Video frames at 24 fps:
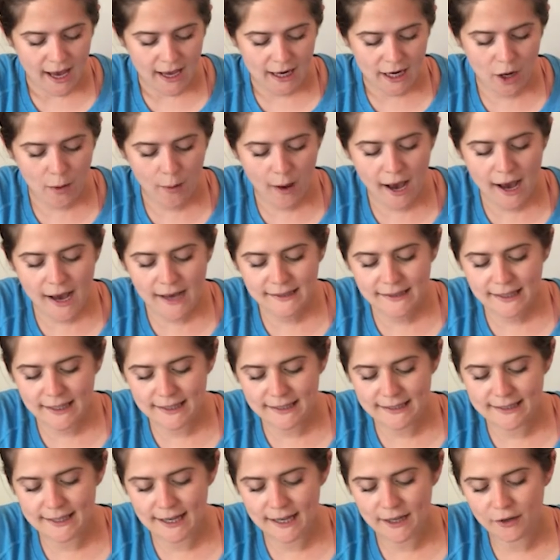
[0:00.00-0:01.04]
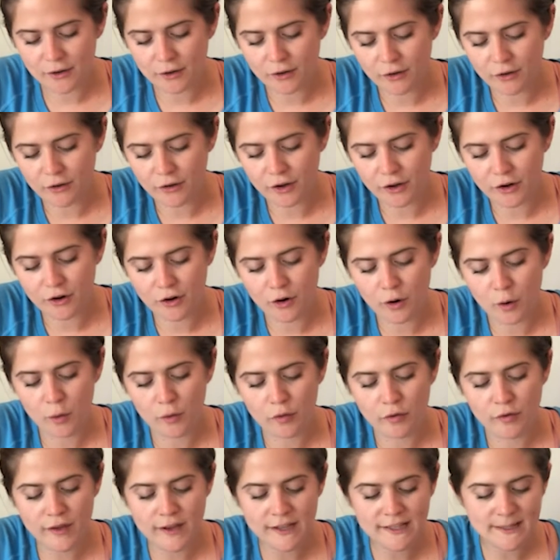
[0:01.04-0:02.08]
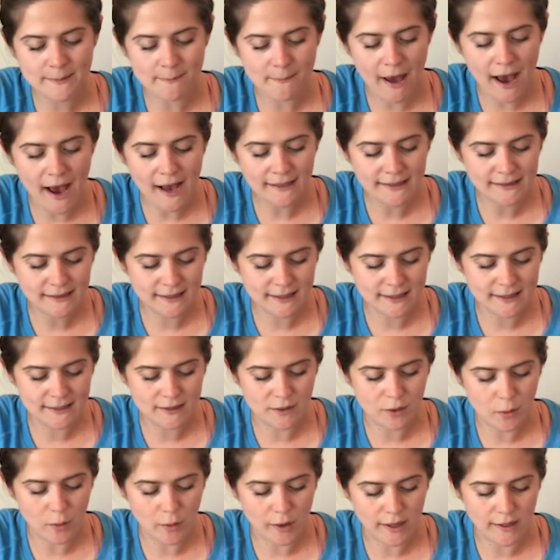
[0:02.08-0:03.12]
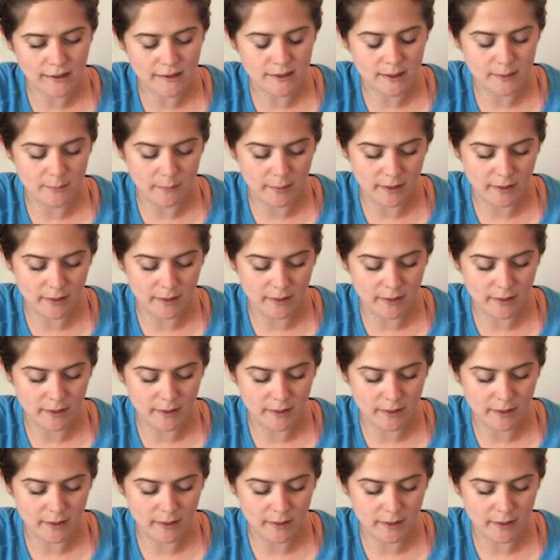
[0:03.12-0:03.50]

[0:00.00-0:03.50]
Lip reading: Now, as I said earlier, this mask is going to